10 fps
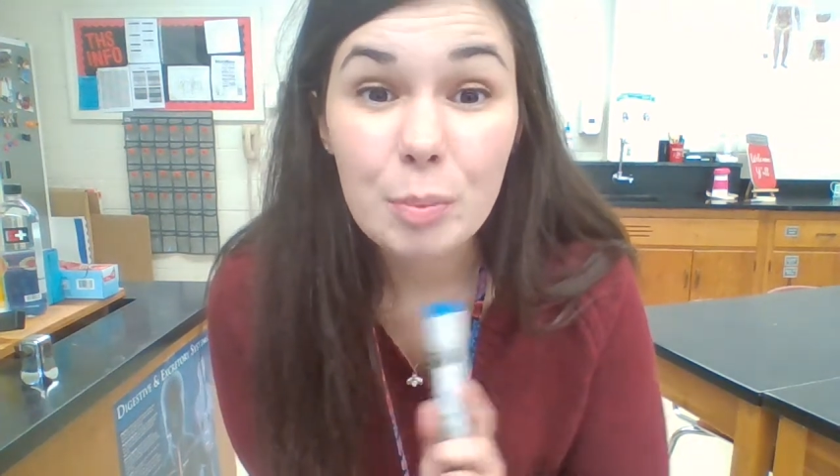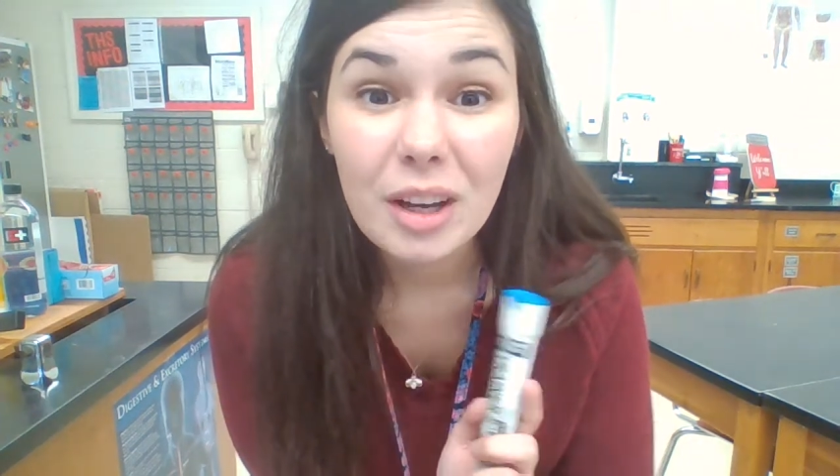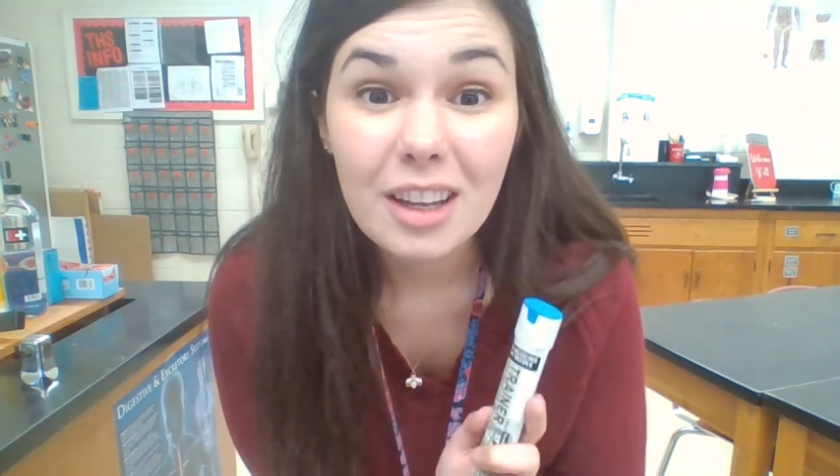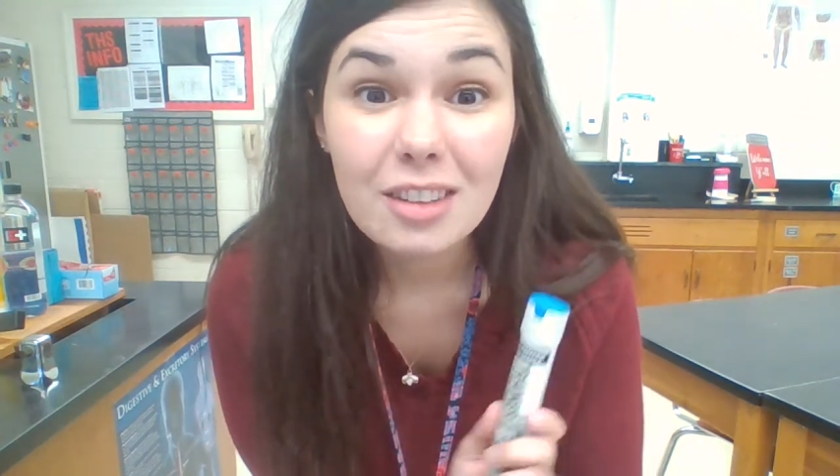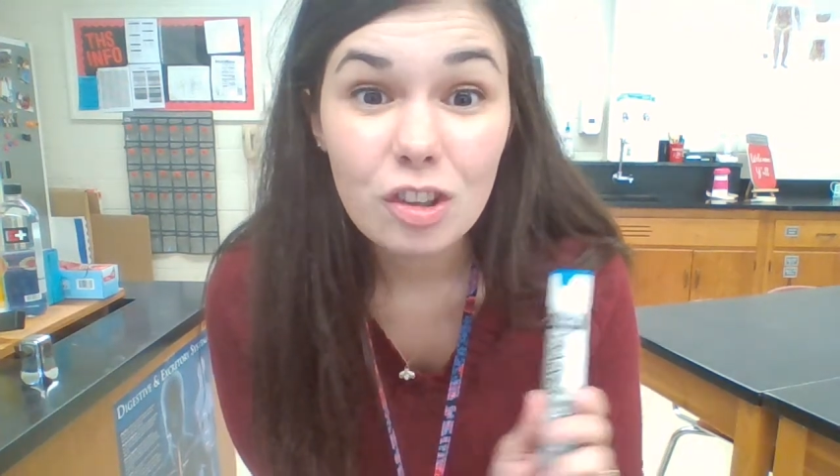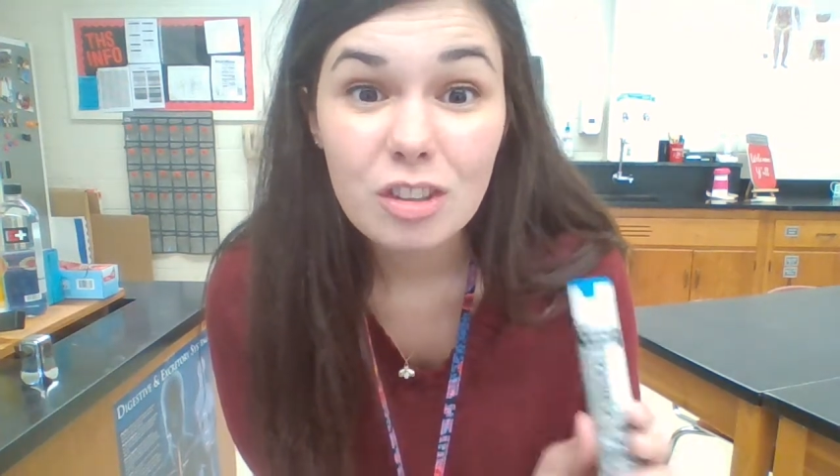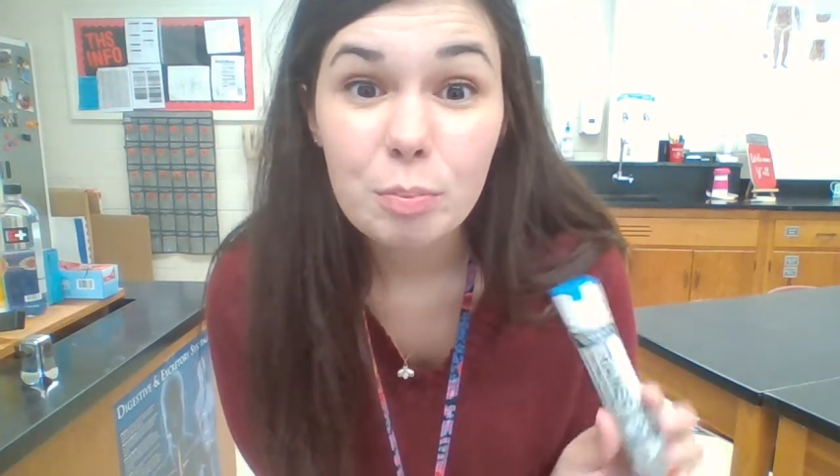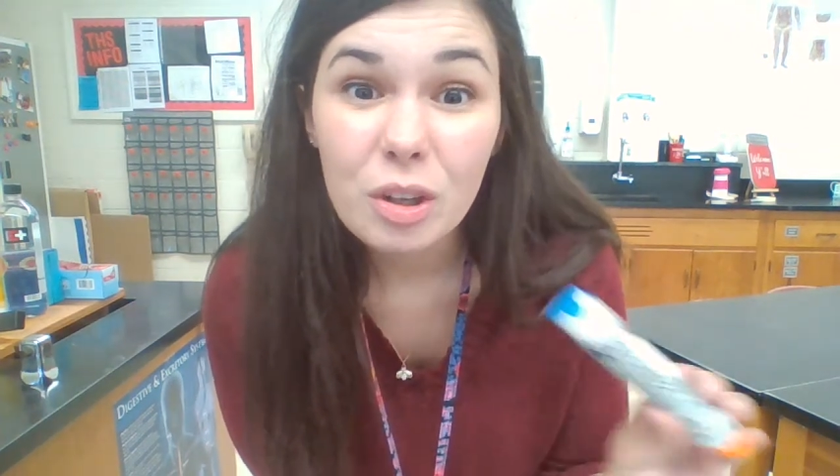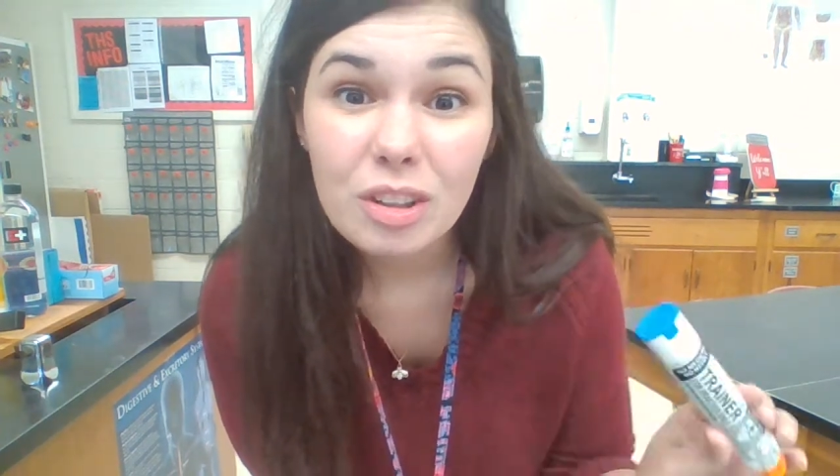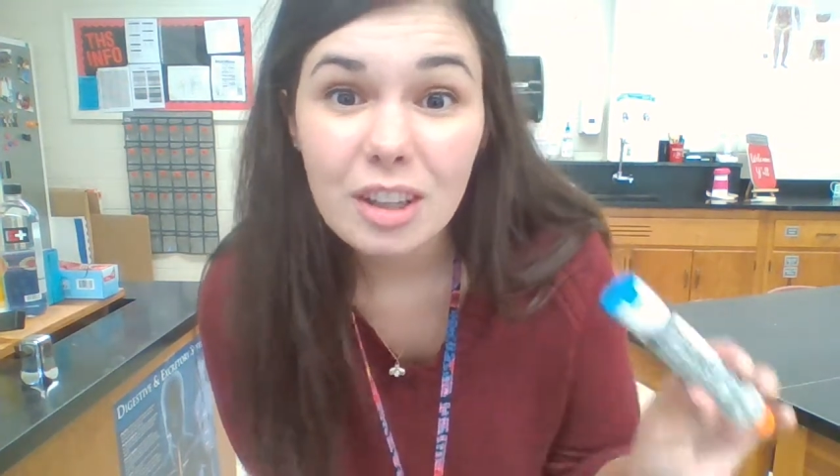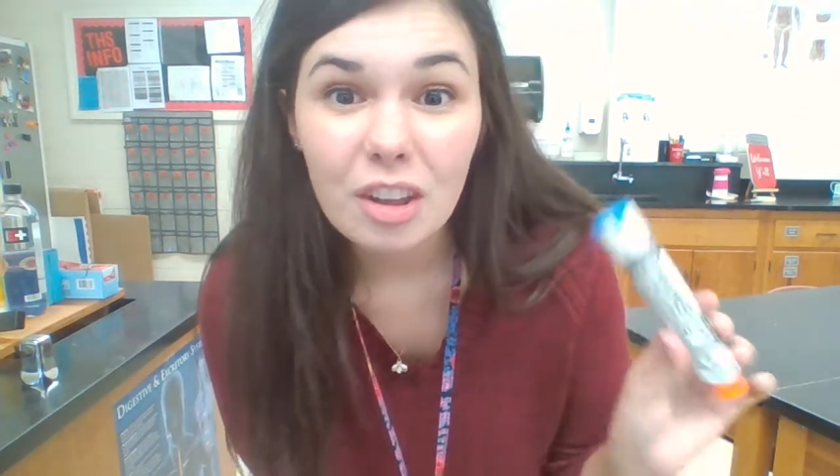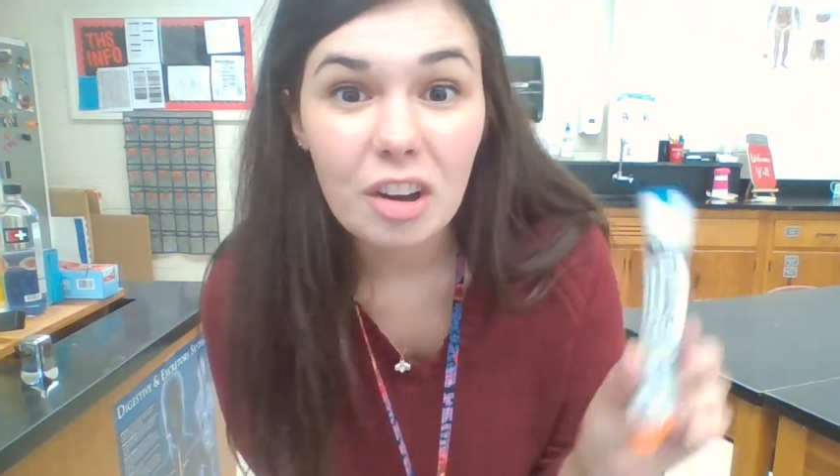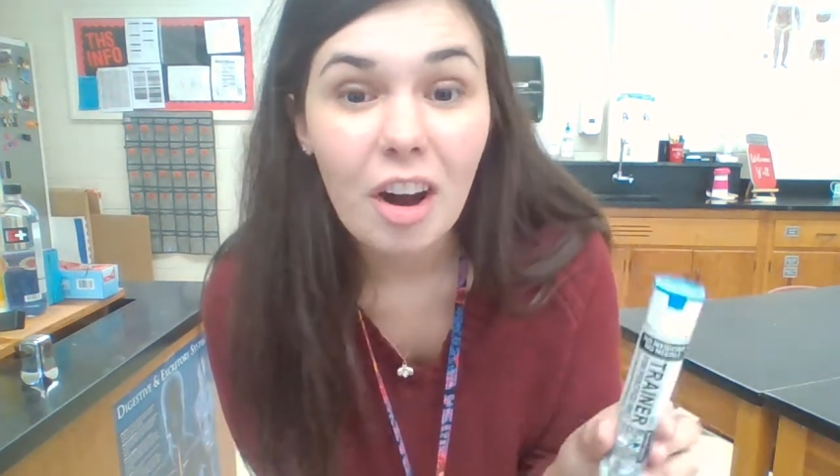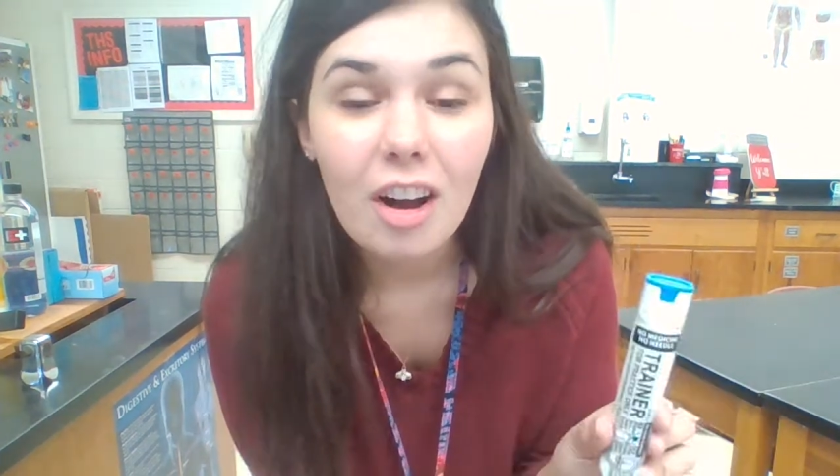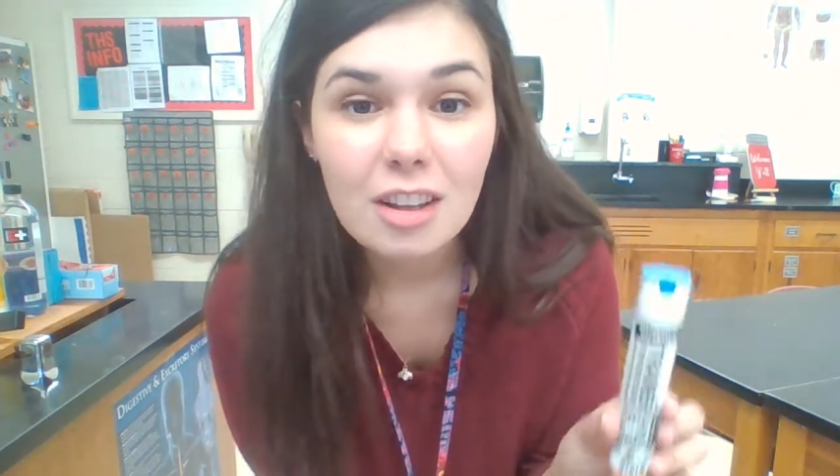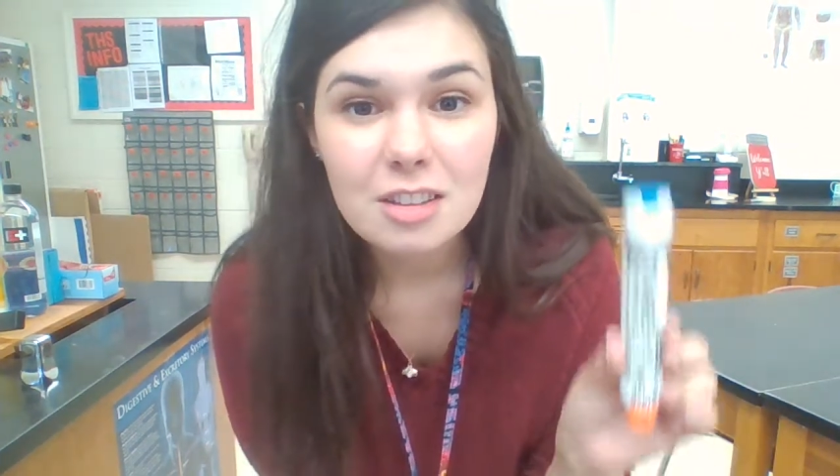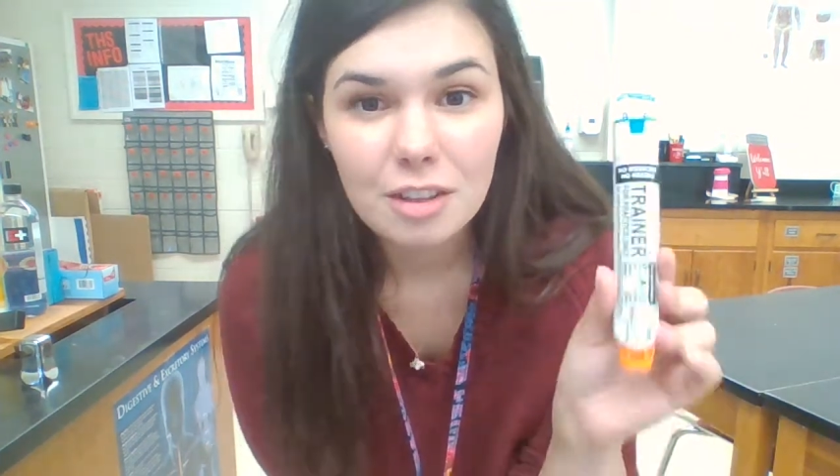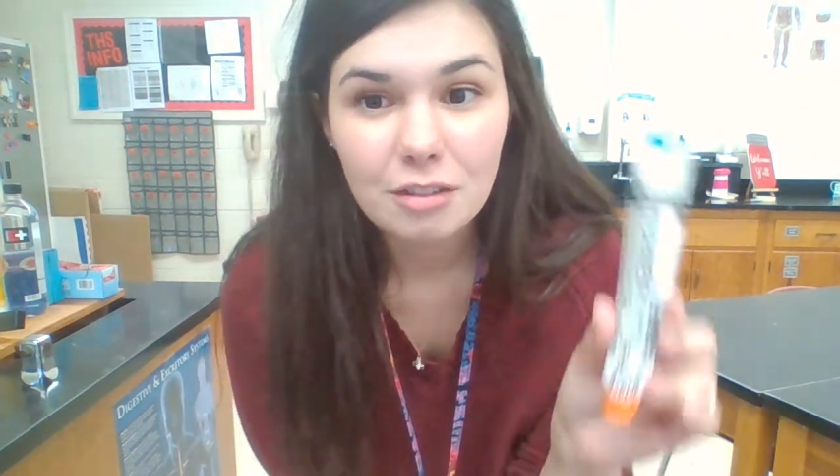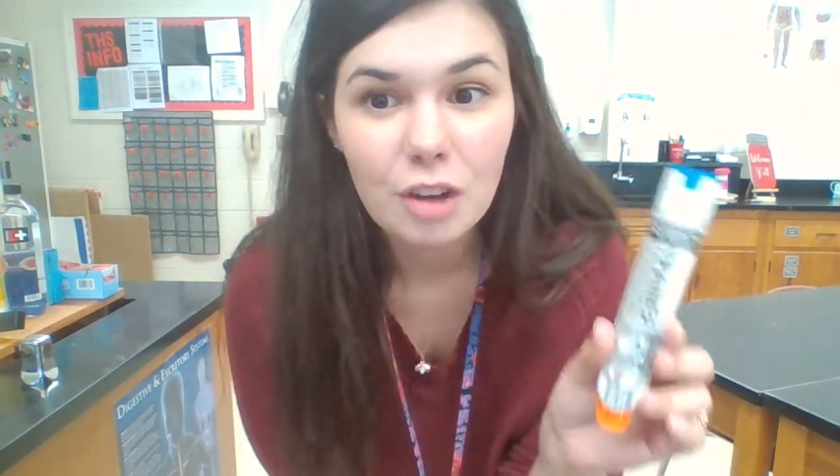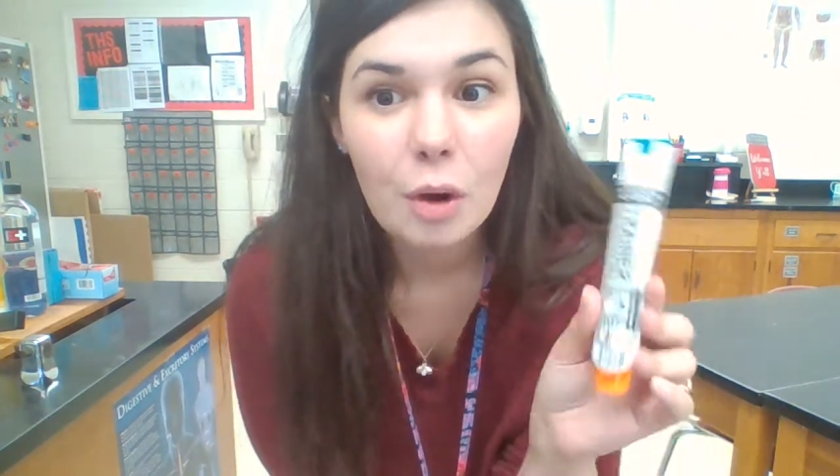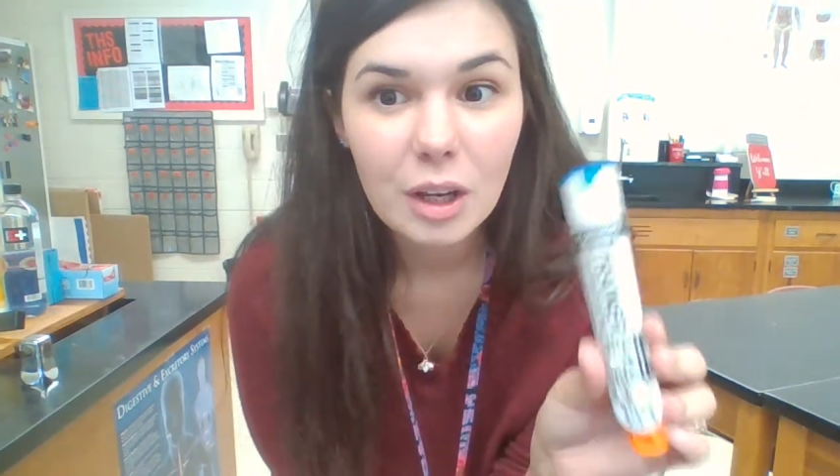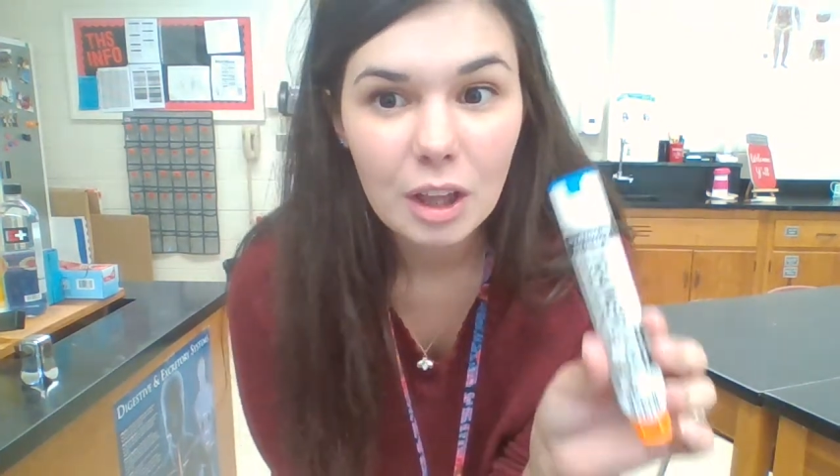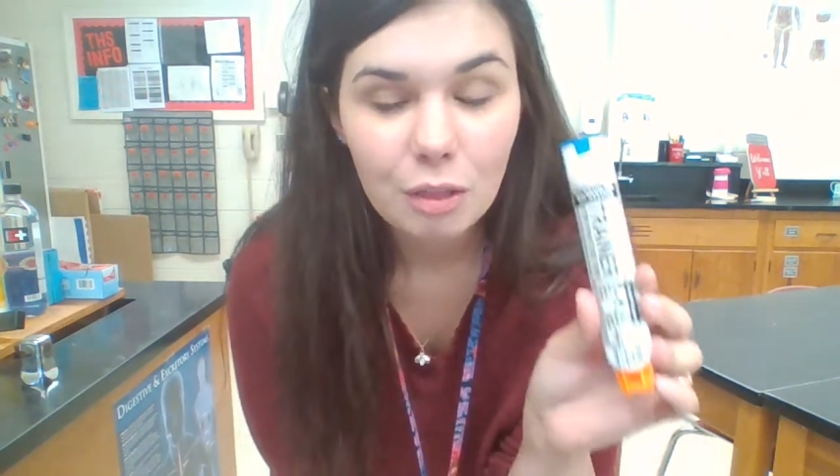but just purely the cost of going